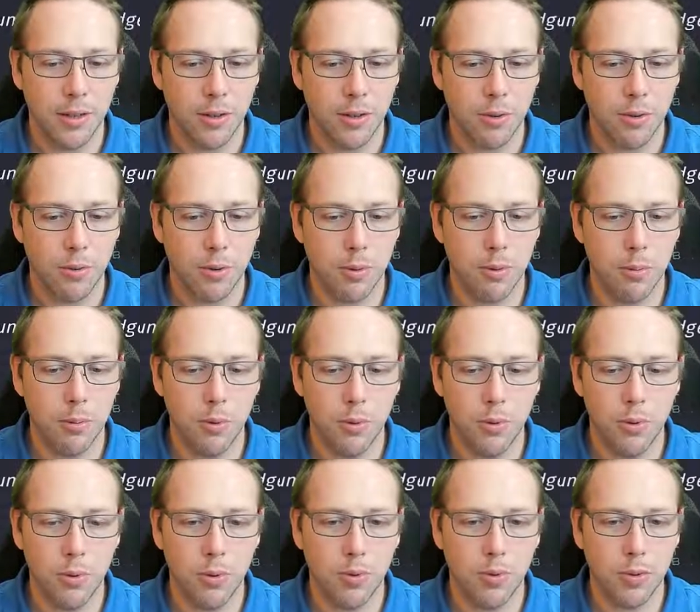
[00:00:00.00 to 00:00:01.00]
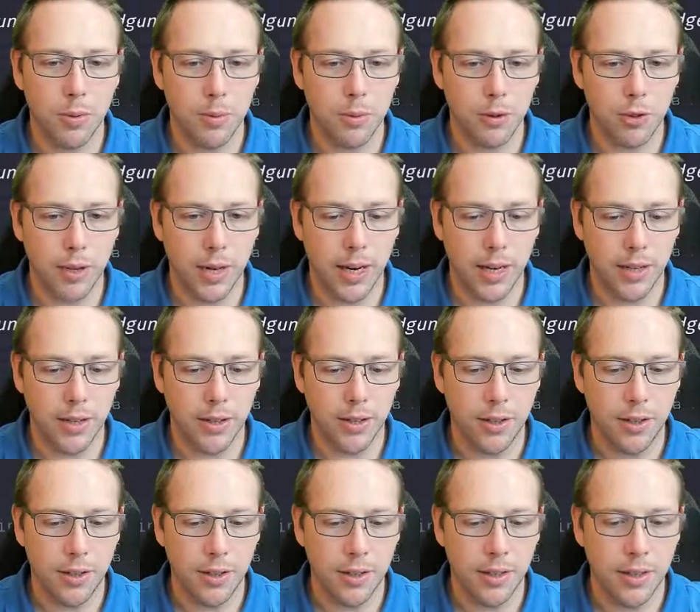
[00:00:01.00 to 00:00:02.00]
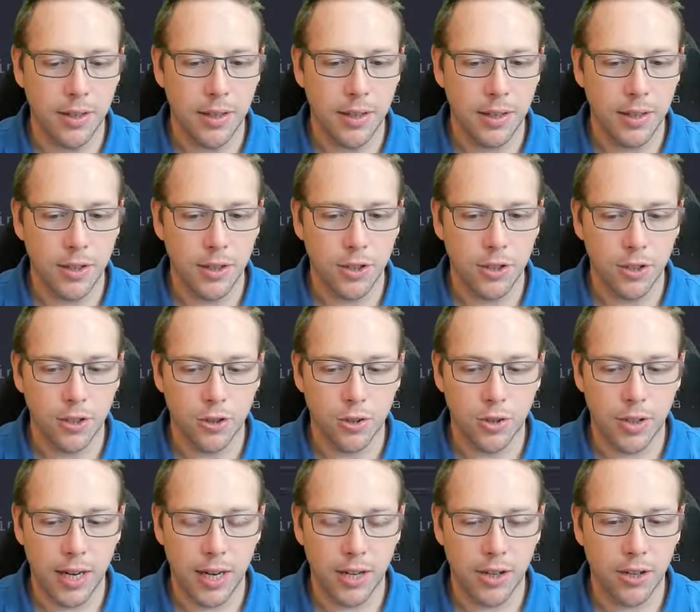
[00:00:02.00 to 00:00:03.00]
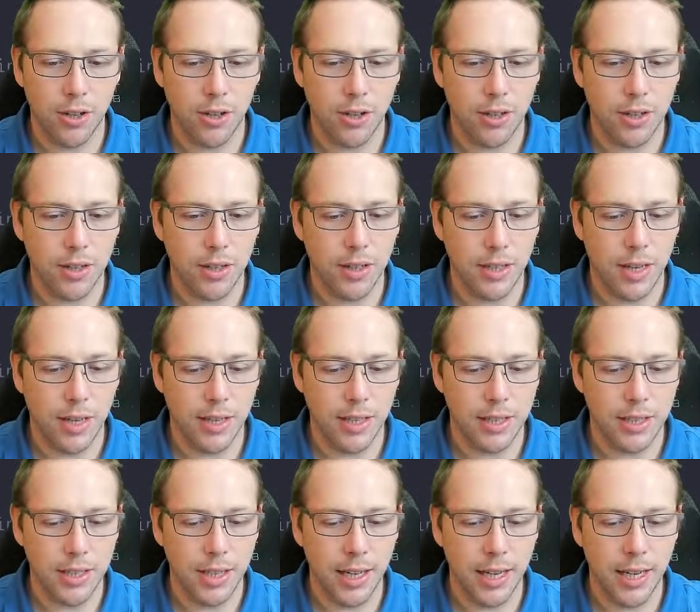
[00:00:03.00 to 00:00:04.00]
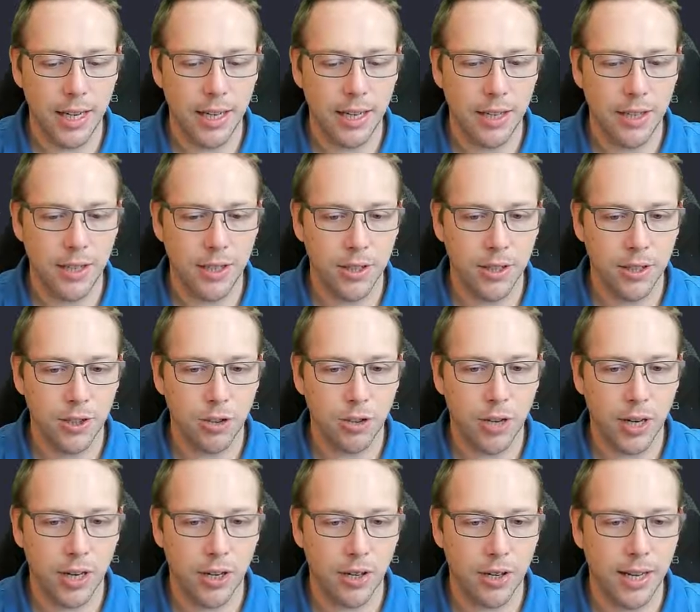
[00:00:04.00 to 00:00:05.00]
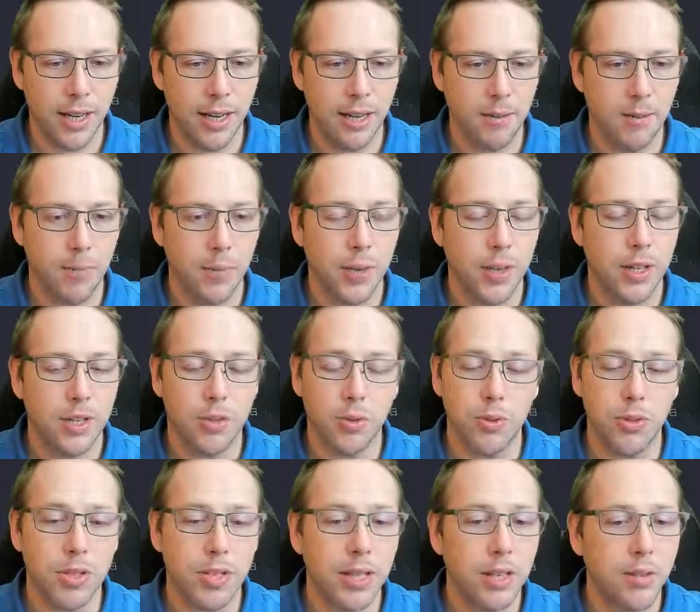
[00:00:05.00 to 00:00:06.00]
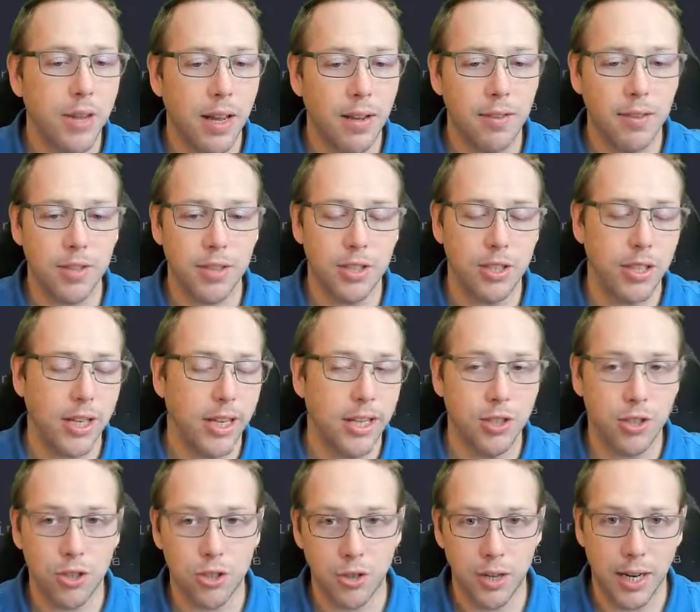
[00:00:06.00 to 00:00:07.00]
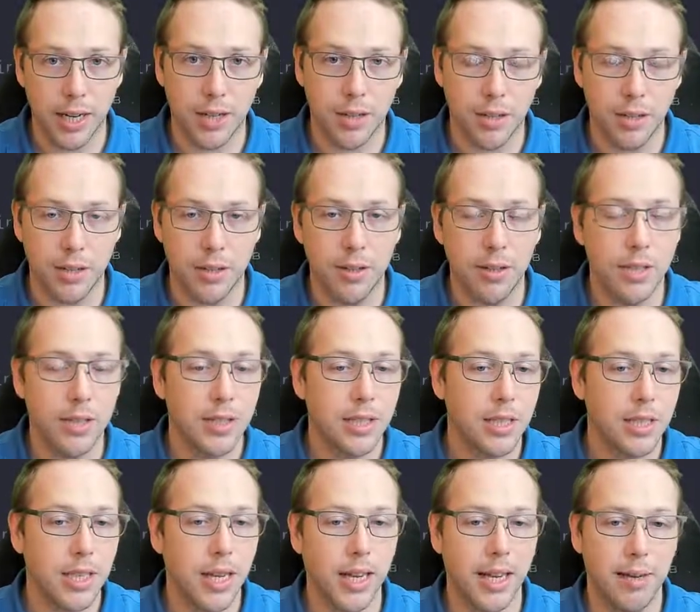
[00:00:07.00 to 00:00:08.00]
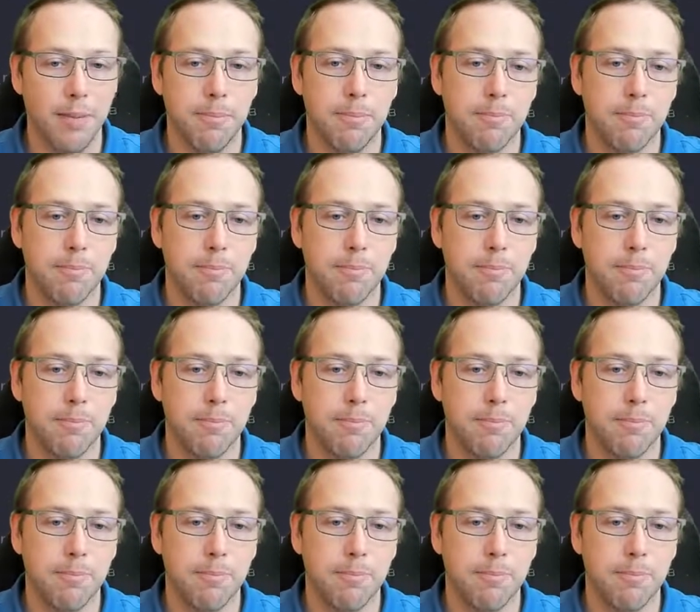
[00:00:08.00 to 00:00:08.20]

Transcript: remove from tracker, tracker not contain, tracker count. So instead of having this edge tracker type,